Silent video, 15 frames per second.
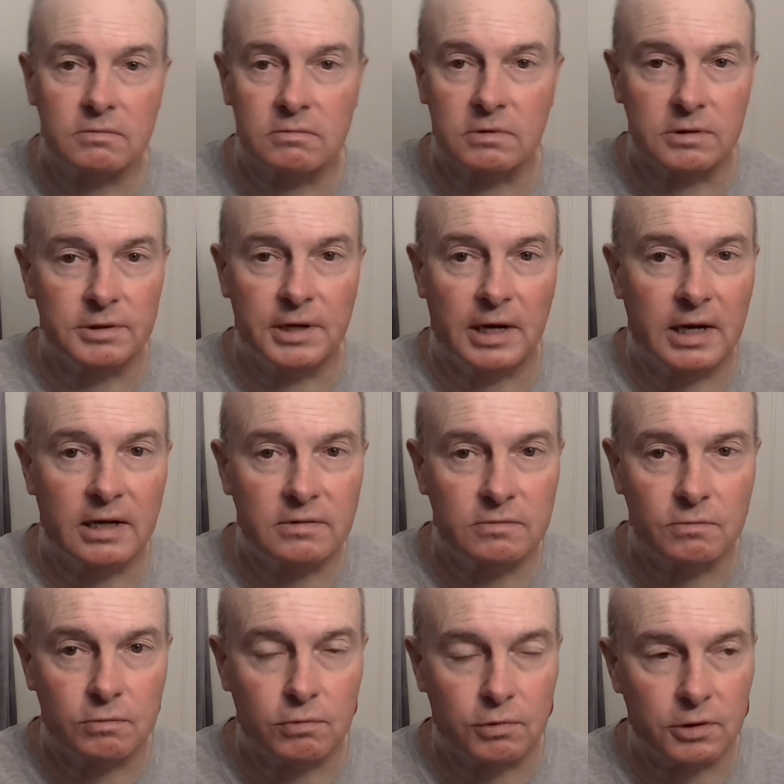will not
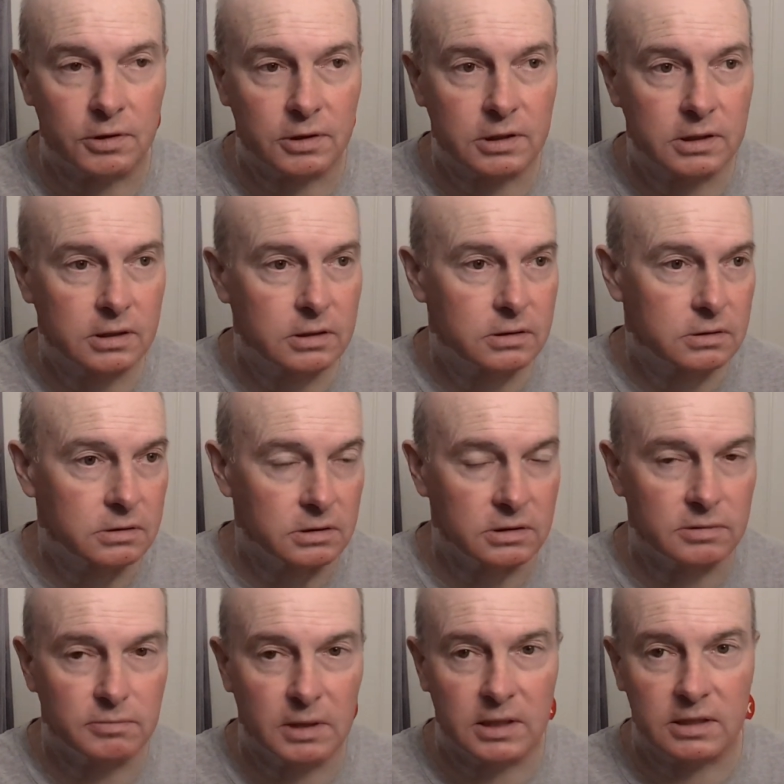work
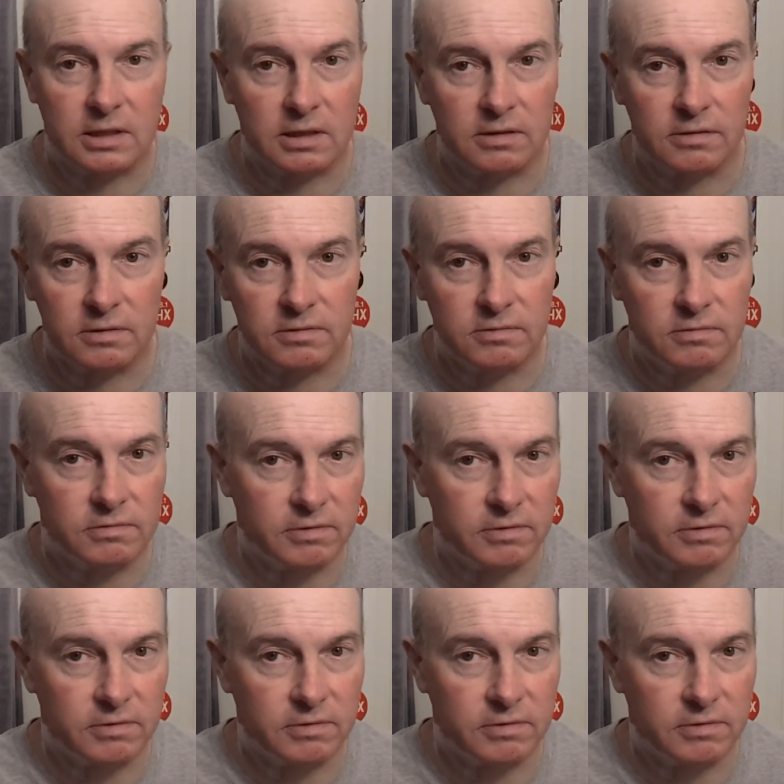in making the